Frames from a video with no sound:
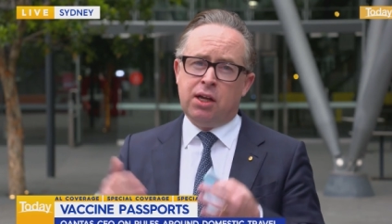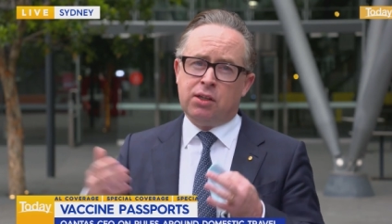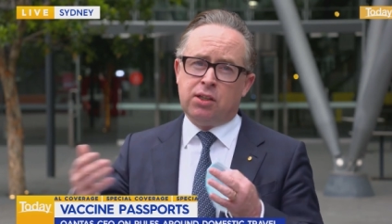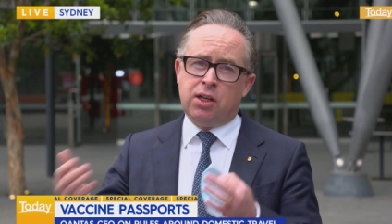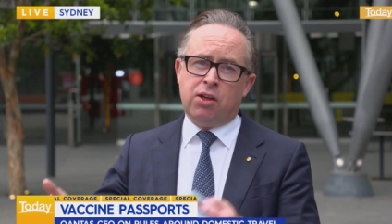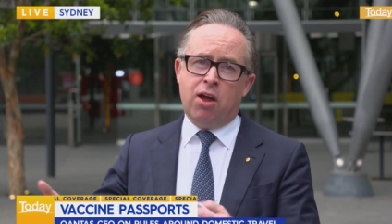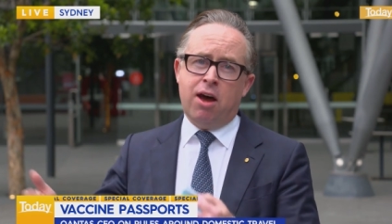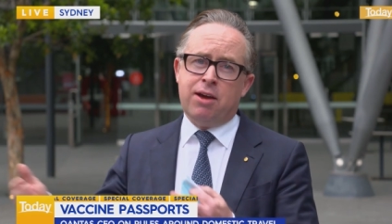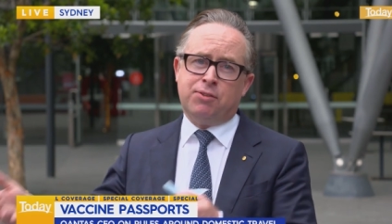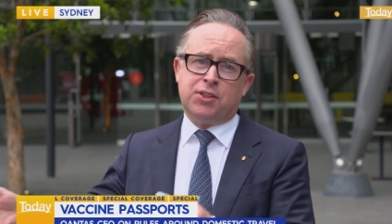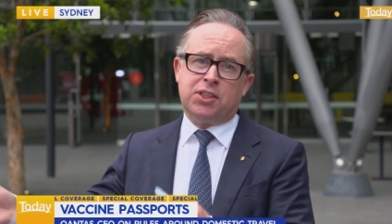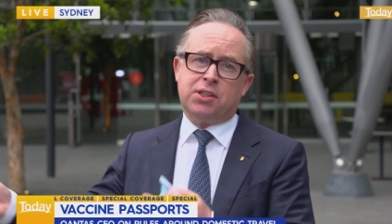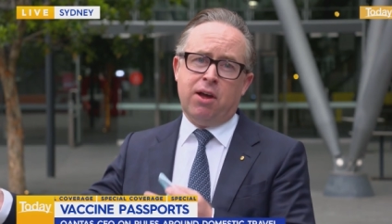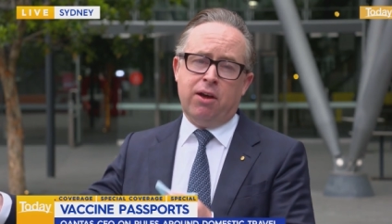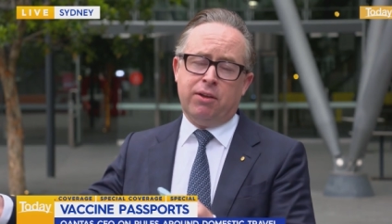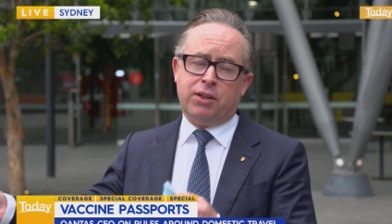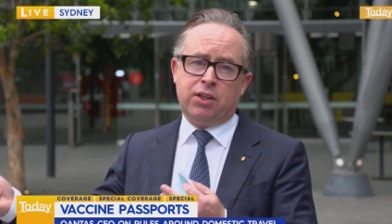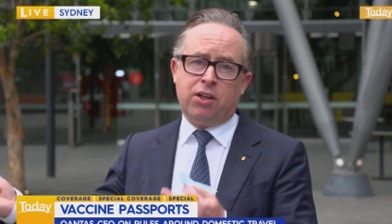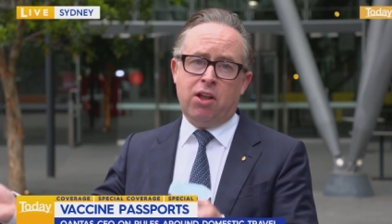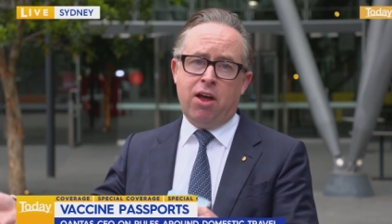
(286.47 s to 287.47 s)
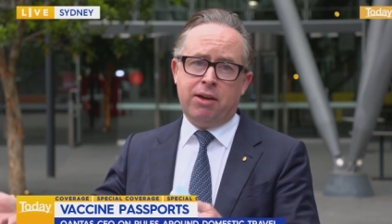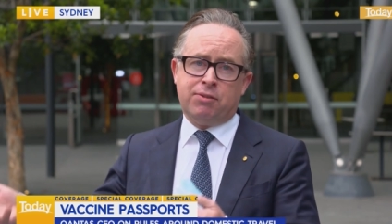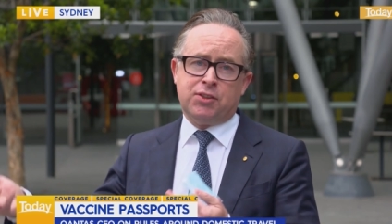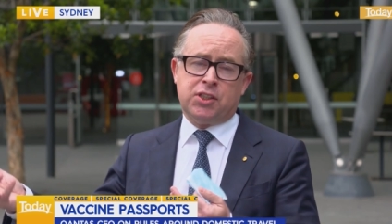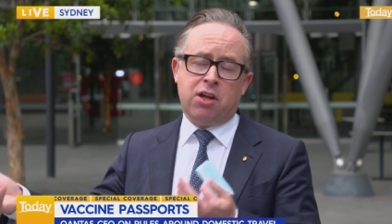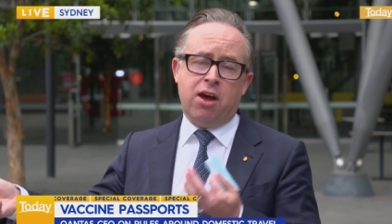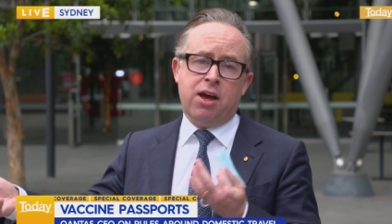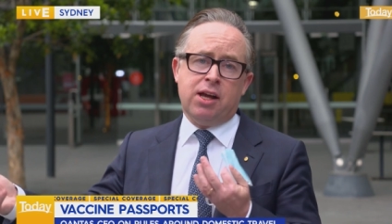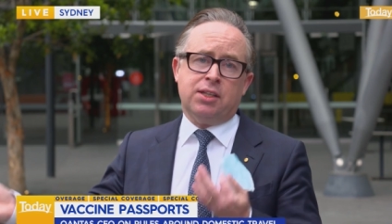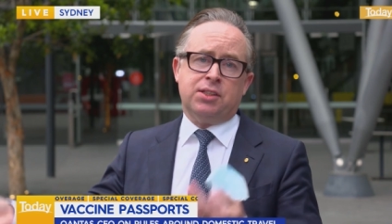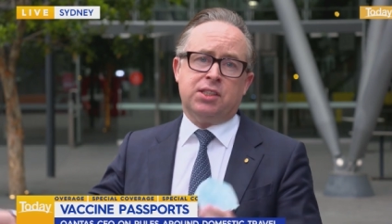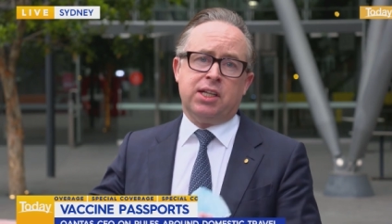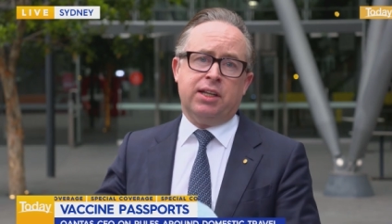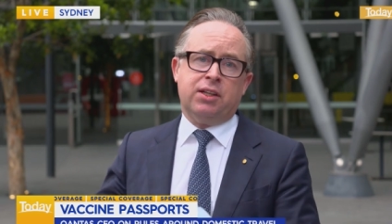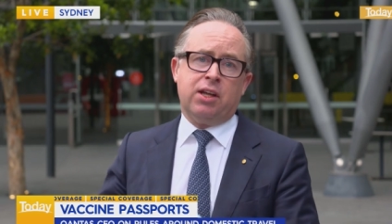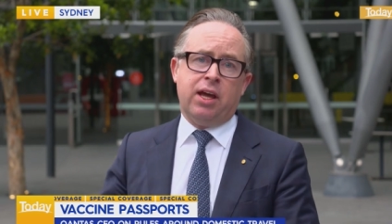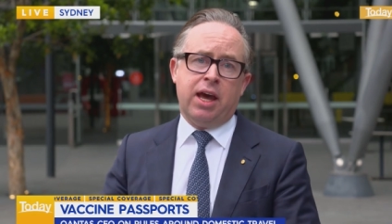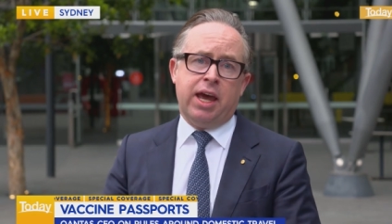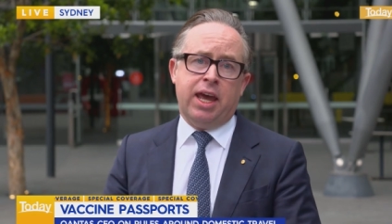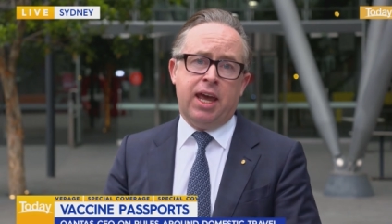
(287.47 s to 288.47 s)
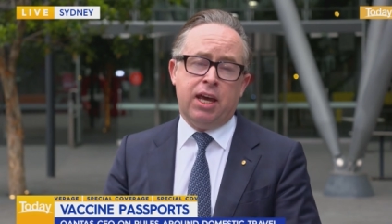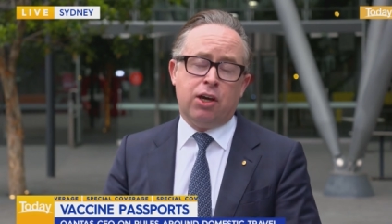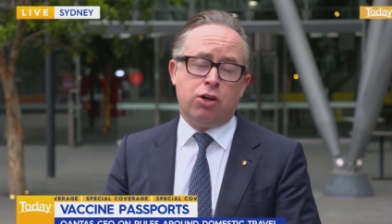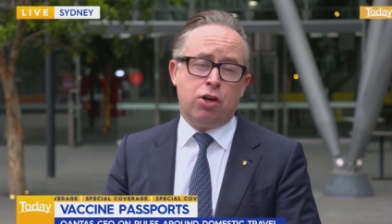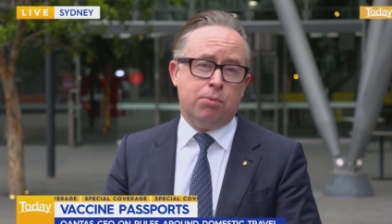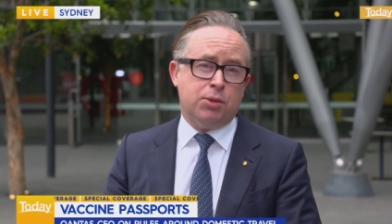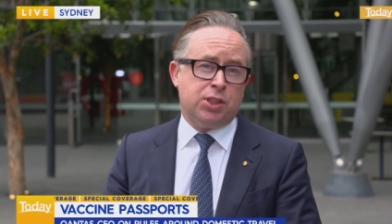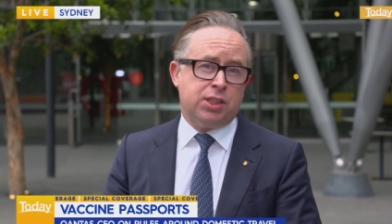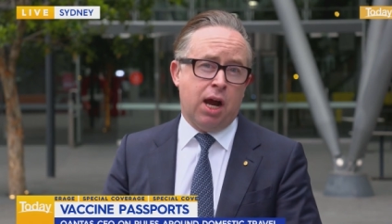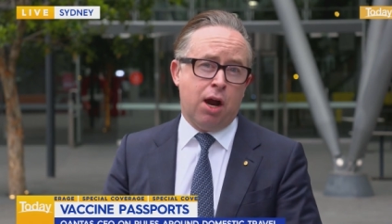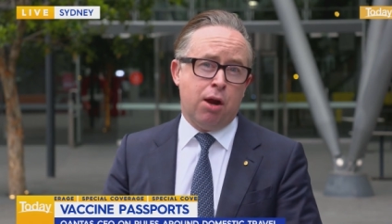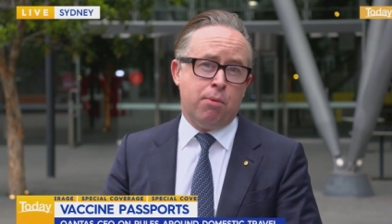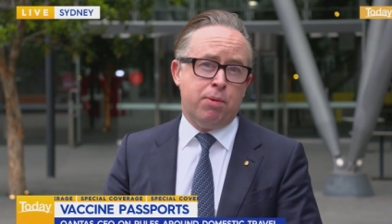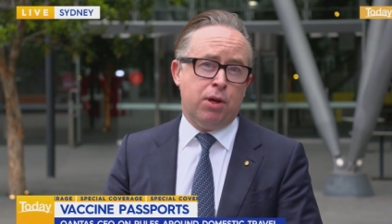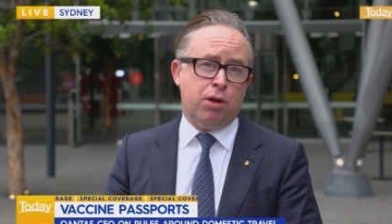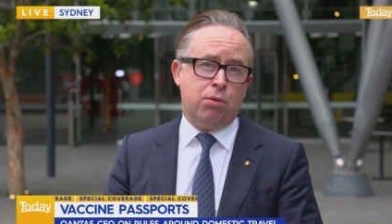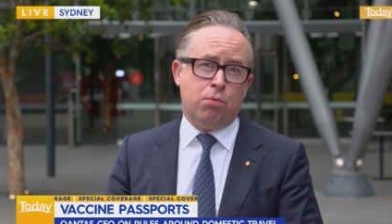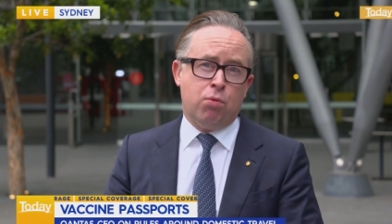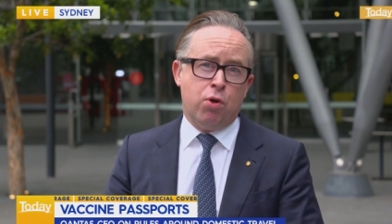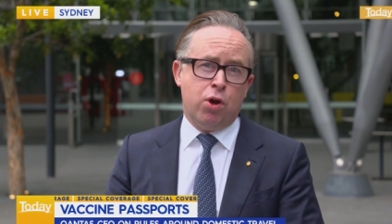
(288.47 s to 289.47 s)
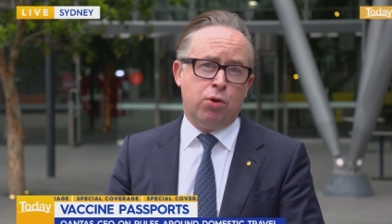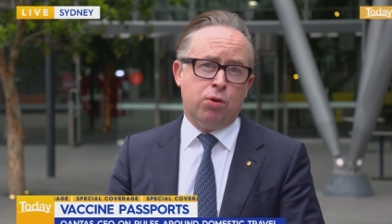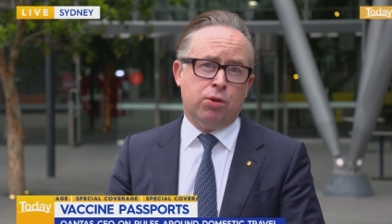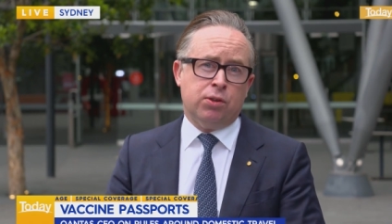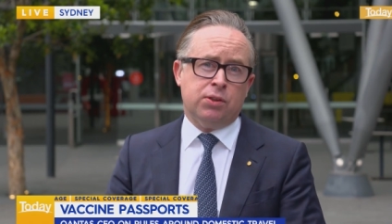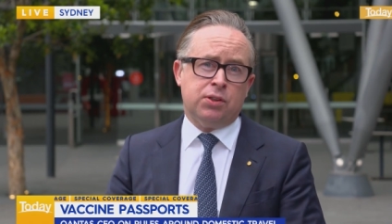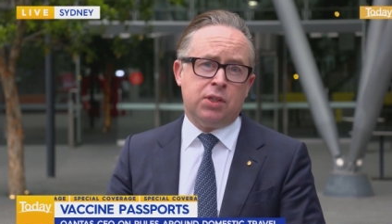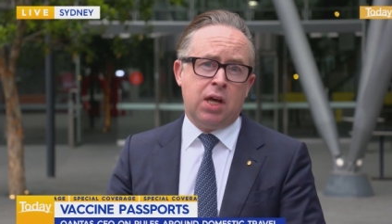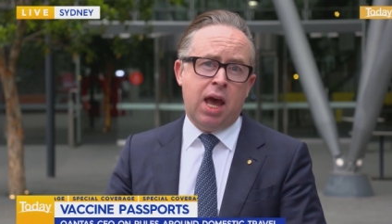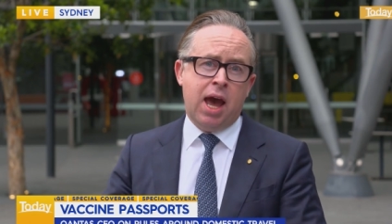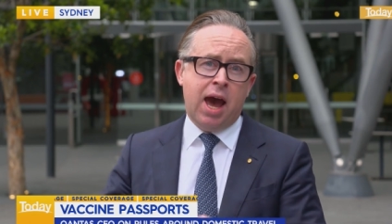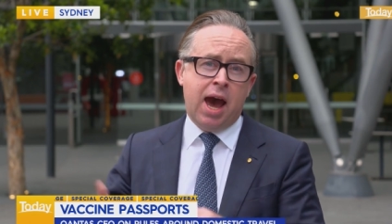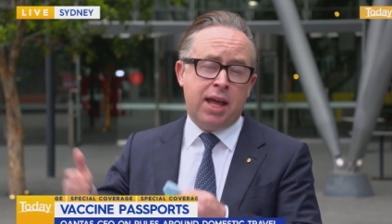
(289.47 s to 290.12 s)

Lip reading: the lifestyles and incomes that are being ruined.